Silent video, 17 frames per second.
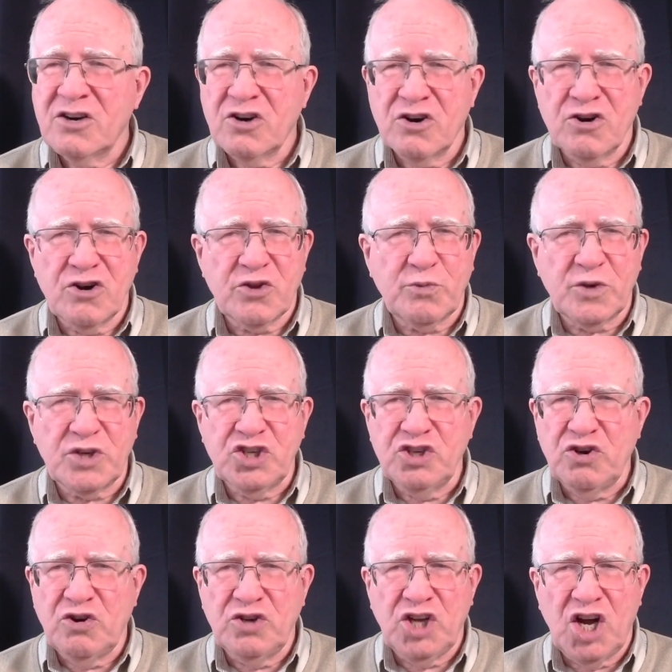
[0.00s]
Earth was
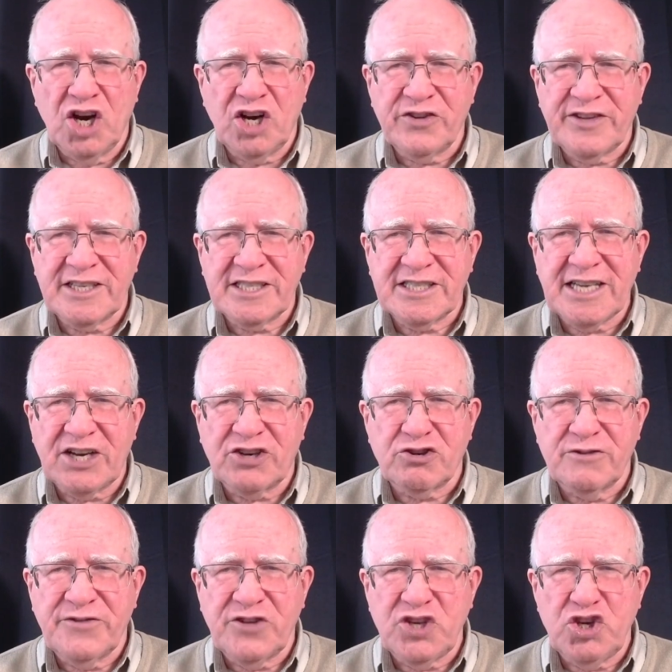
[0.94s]
no longer the
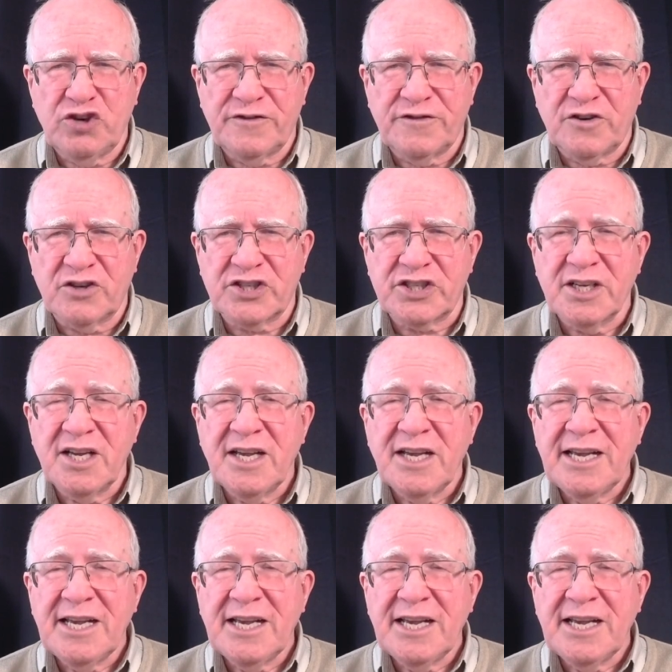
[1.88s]
center of the universe,